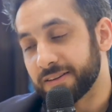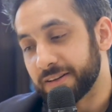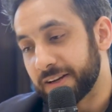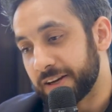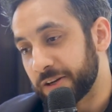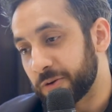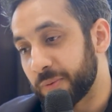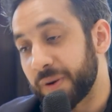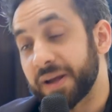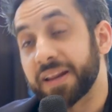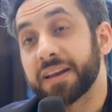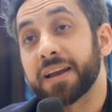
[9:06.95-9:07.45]

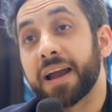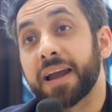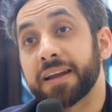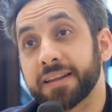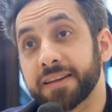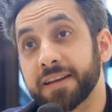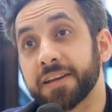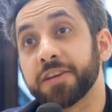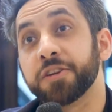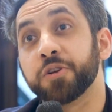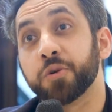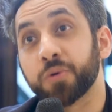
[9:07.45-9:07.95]
in
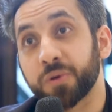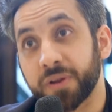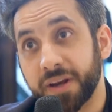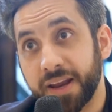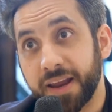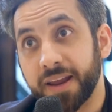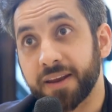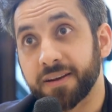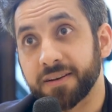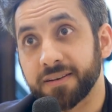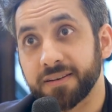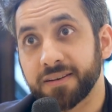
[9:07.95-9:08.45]
2019 in
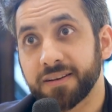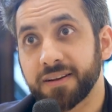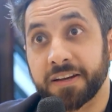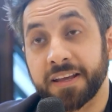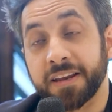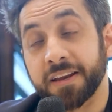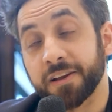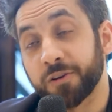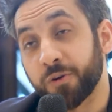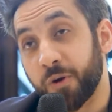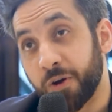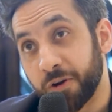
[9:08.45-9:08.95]
Ukraine
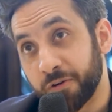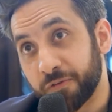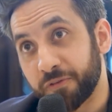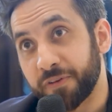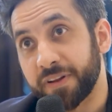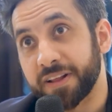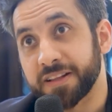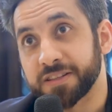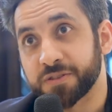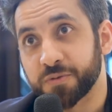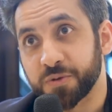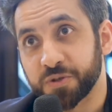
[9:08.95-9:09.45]
in a
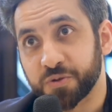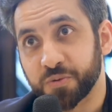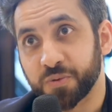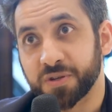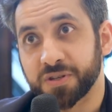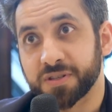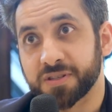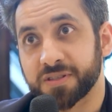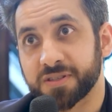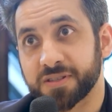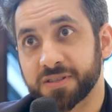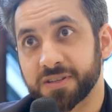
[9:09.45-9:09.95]
conference which
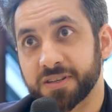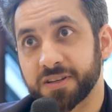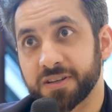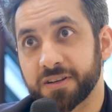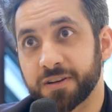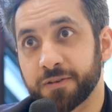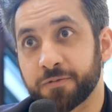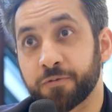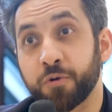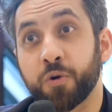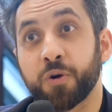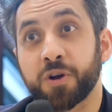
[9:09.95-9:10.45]
was
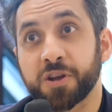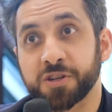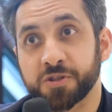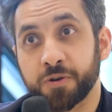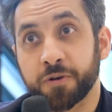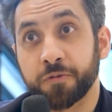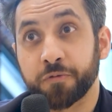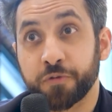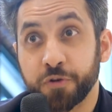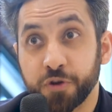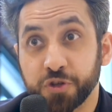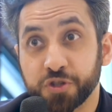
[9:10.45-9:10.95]
focused
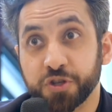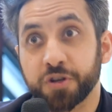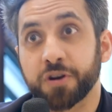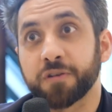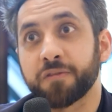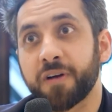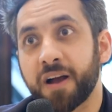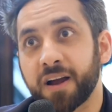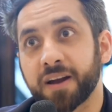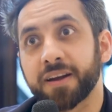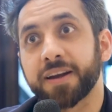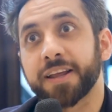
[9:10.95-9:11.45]
on future
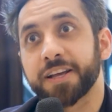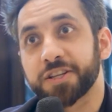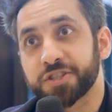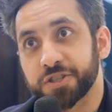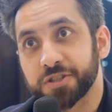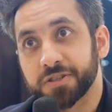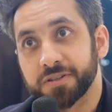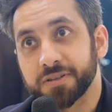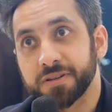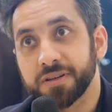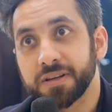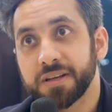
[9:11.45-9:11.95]
of
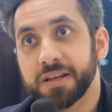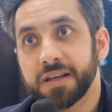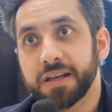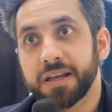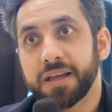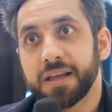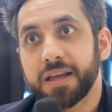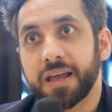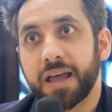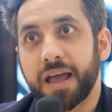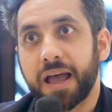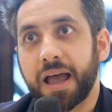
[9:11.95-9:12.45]
architecture.
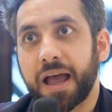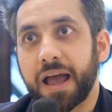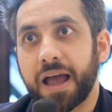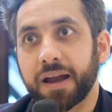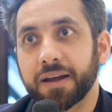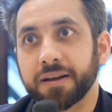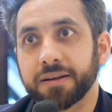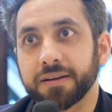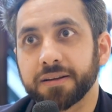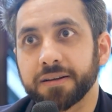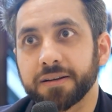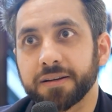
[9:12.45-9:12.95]

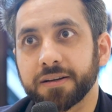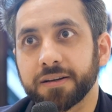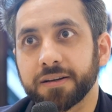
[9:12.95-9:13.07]
And